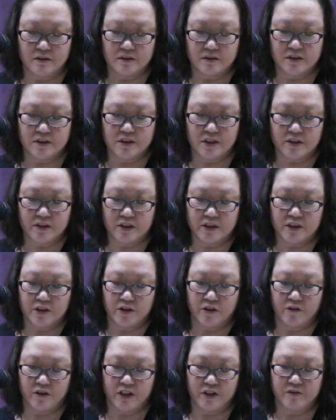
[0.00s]
starting
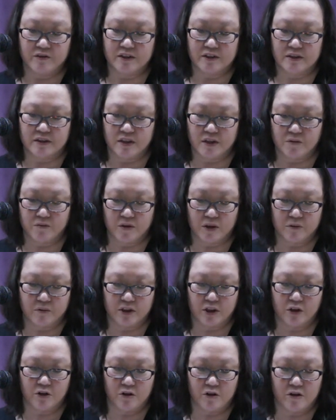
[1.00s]
to crave to see what
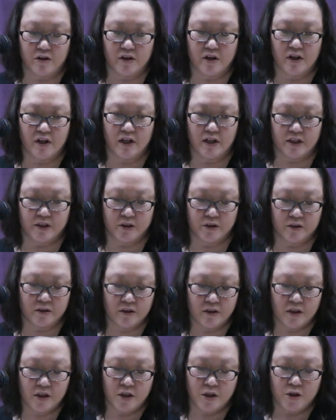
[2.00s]
would go on
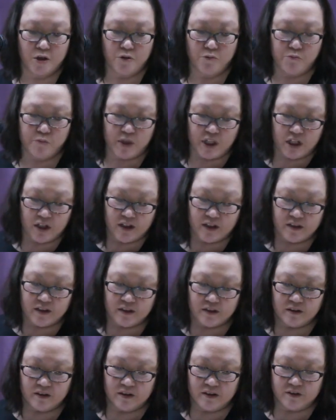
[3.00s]
beyond
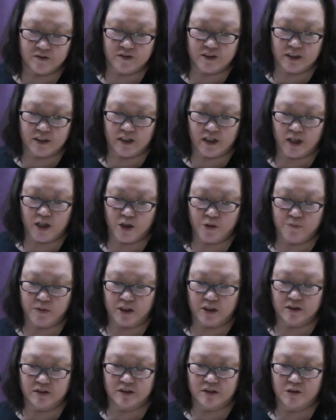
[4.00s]
the live today
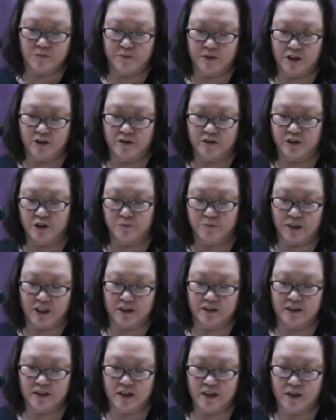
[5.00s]
because tomorrow you
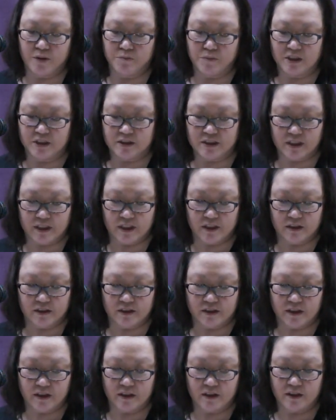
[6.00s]
might die
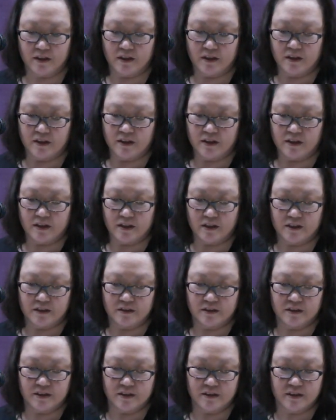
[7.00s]
mentality that
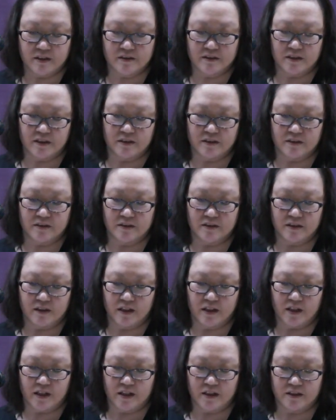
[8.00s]
a death sentence
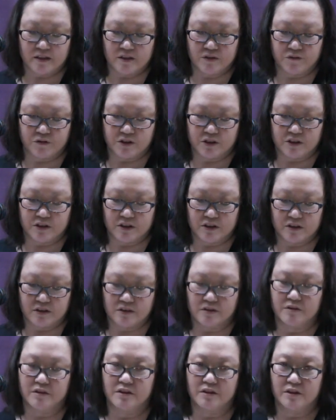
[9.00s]
like AIDS
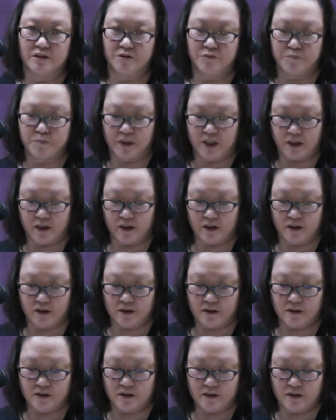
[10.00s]
forces you to live by.
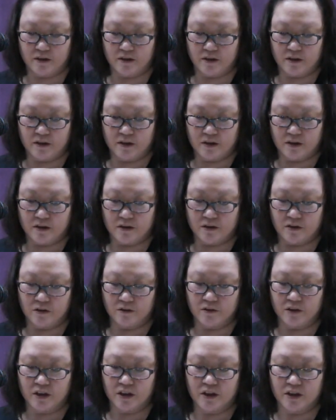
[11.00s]
No
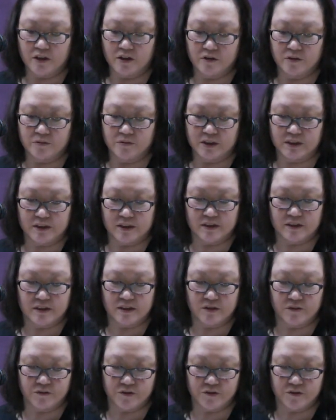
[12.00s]
longer was it